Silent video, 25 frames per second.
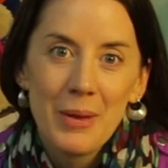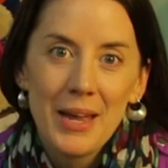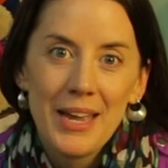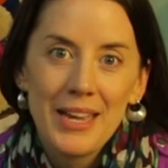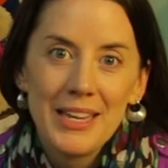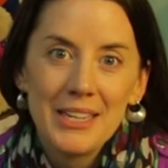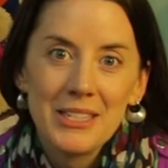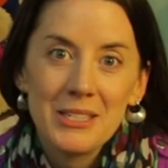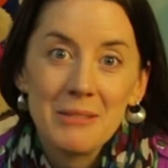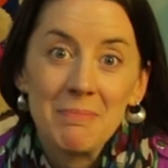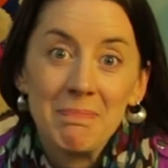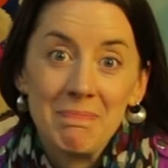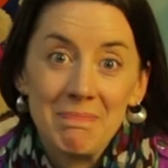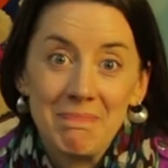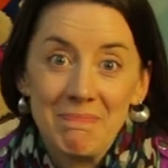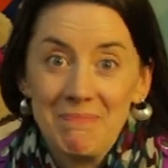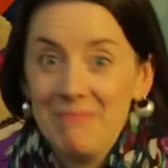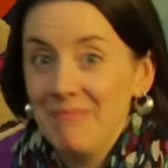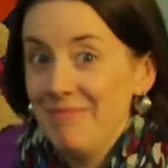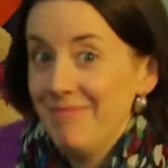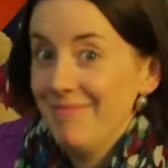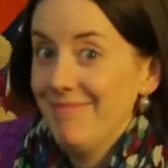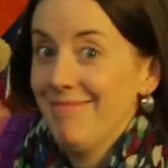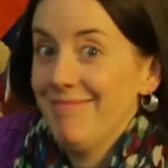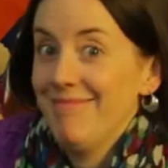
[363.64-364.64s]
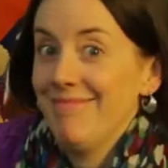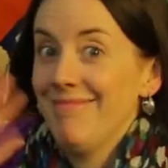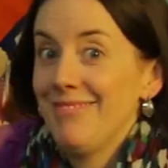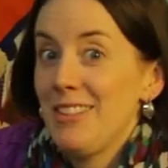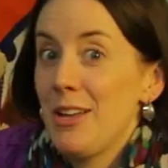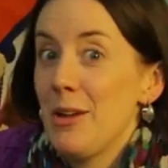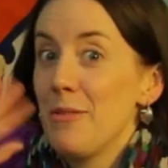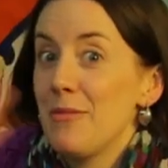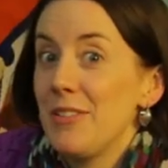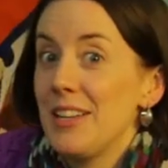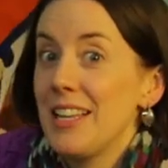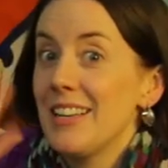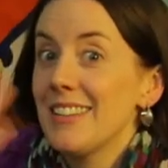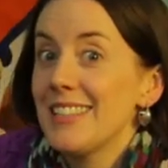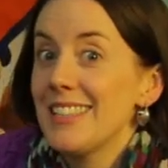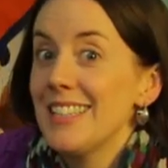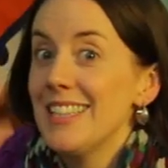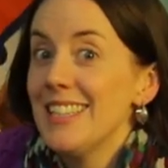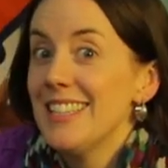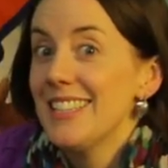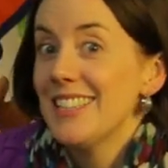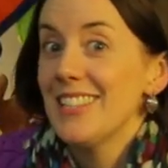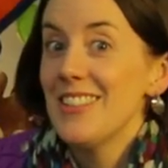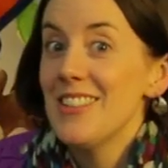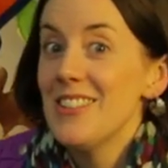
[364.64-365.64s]
page. Hopefully I'll see
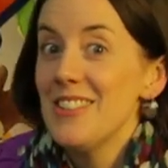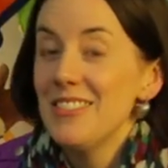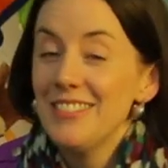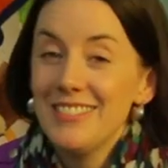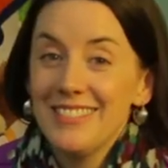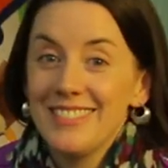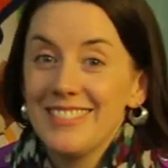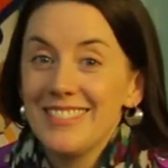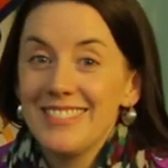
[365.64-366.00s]
you soon.